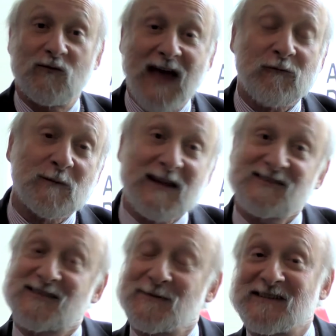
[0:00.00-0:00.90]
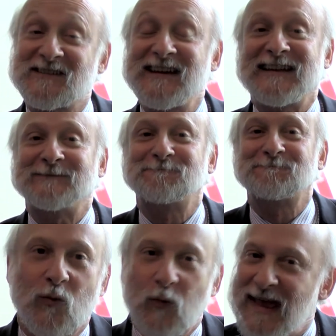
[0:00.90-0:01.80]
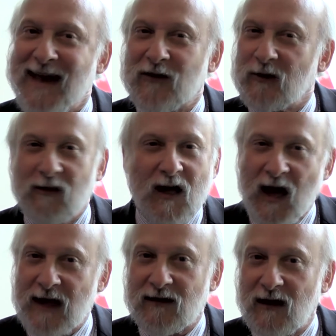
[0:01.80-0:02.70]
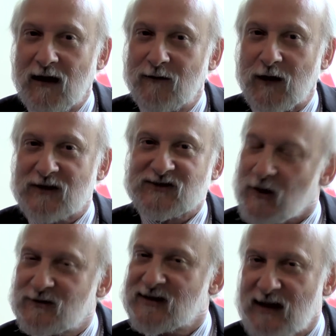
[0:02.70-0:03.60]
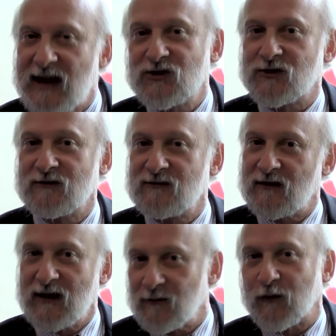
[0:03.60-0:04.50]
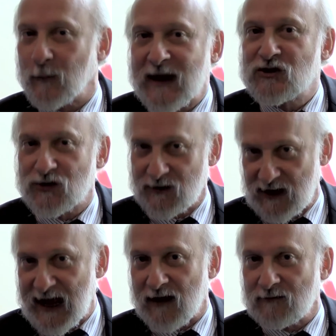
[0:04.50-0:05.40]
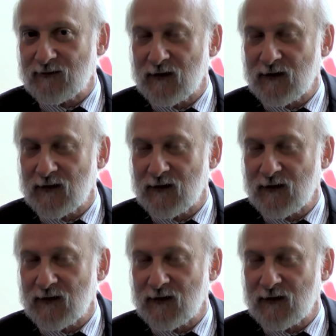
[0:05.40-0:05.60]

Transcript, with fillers: That remains to be seen. We have a lot of association information now.